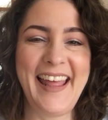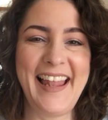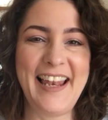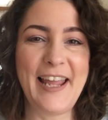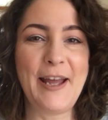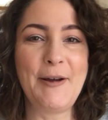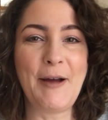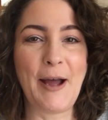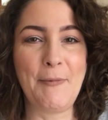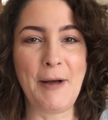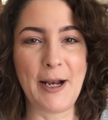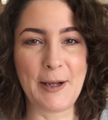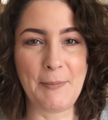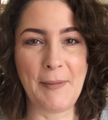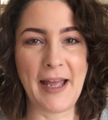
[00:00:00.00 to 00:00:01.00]
Hello and
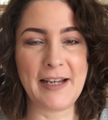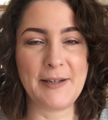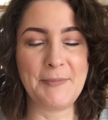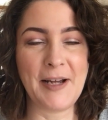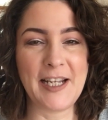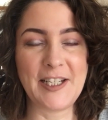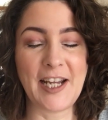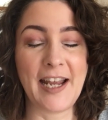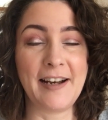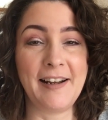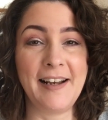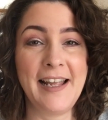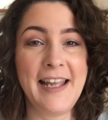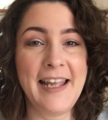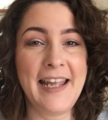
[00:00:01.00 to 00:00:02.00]
welcome back to my
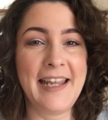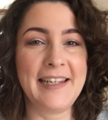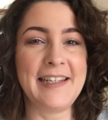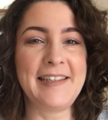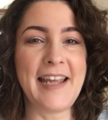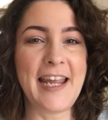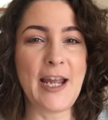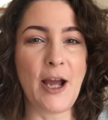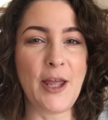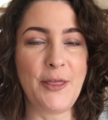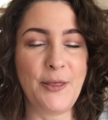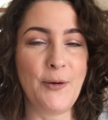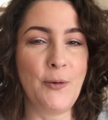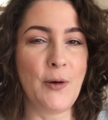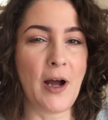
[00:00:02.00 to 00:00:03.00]
channel. Today I
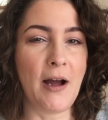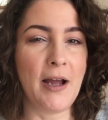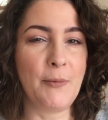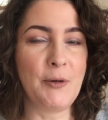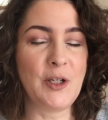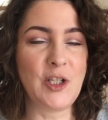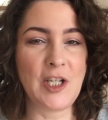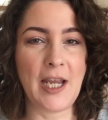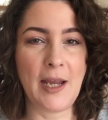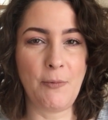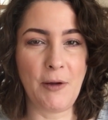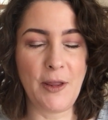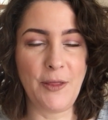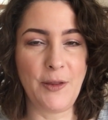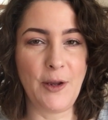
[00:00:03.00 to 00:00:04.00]
thought I would share
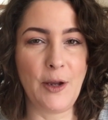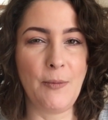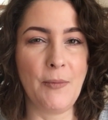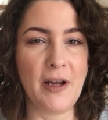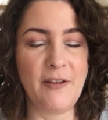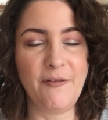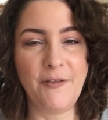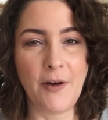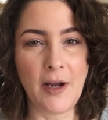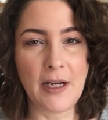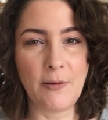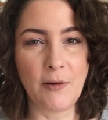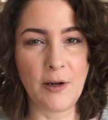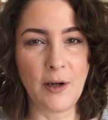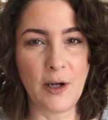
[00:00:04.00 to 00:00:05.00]
with you my
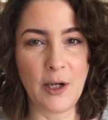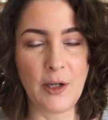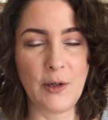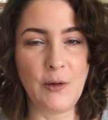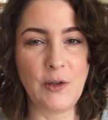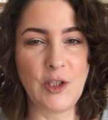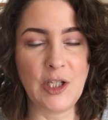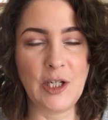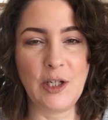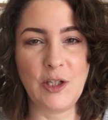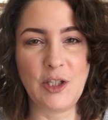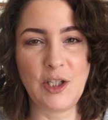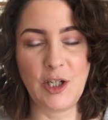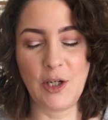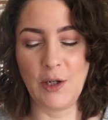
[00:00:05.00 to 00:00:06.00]
final conclusion
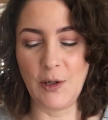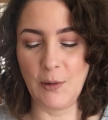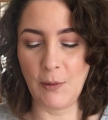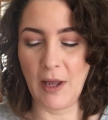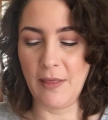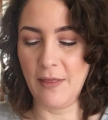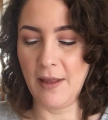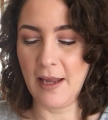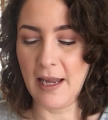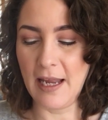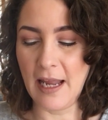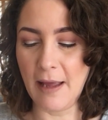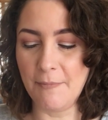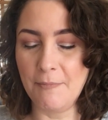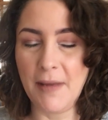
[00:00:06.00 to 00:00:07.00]
to
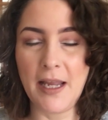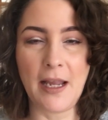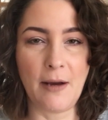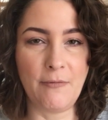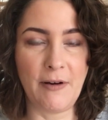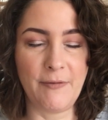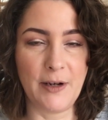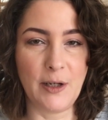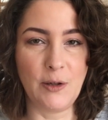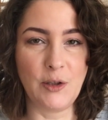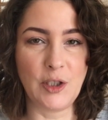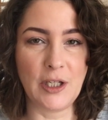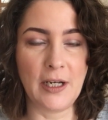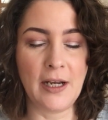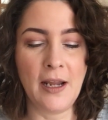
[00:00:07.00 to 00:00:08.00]
the Makeup
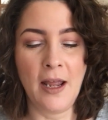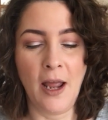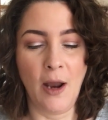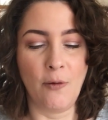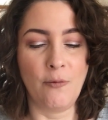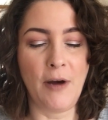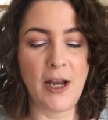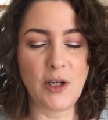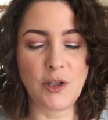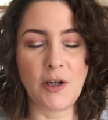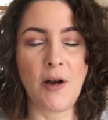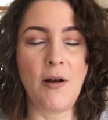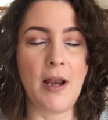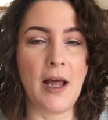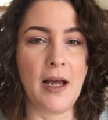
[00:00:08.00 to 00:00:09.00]
Revolution
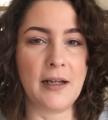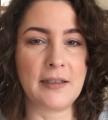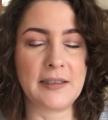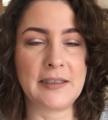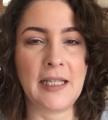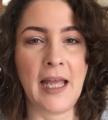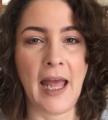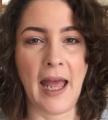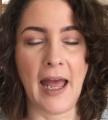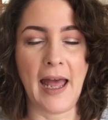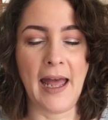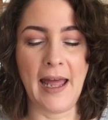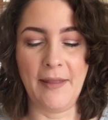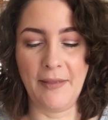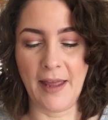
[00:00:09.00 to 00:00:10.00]
Retro Luxe,
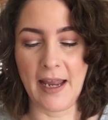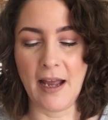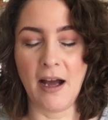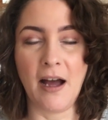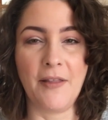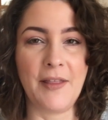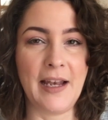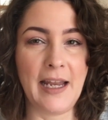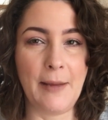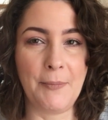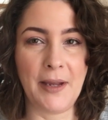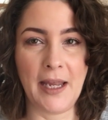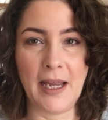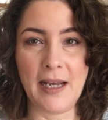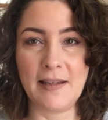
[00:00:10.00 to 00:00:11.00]
and they are the lip
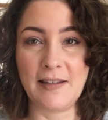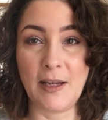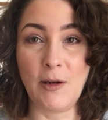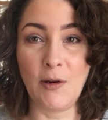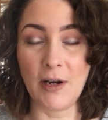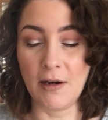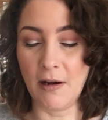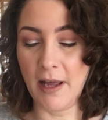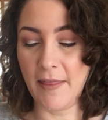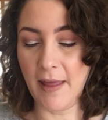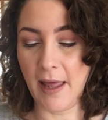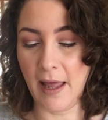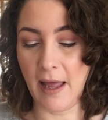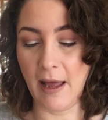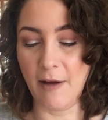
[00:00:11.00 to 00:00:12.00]
kit. So you can either
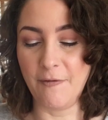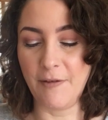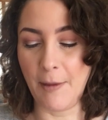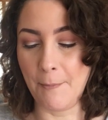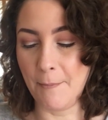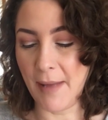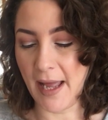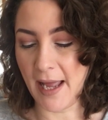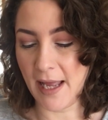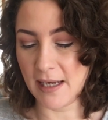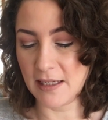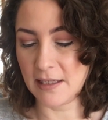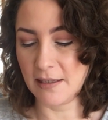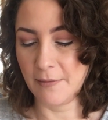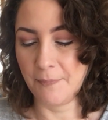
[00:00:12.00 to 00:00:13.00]
have
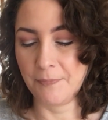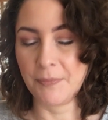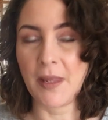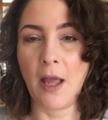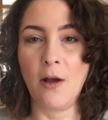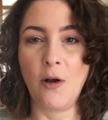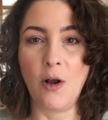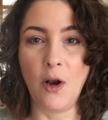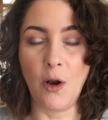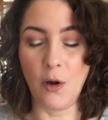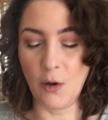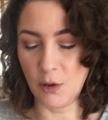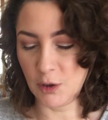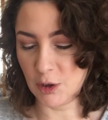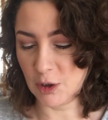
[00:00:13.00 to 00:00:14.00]
matte,
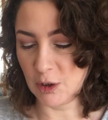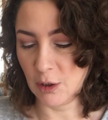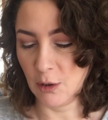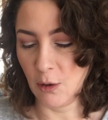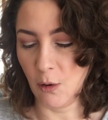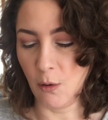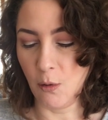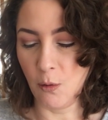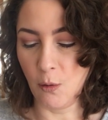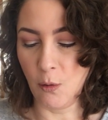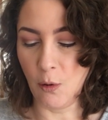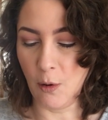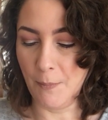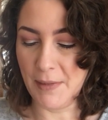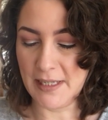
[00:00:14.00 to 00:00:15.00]
gloss
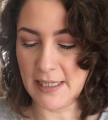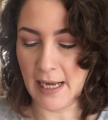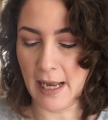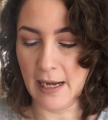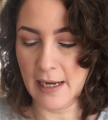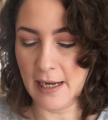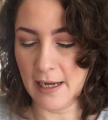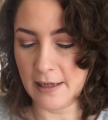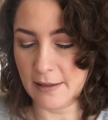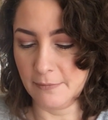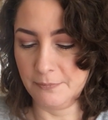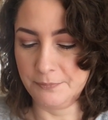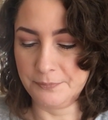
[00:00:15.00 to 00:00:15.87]
or metallic.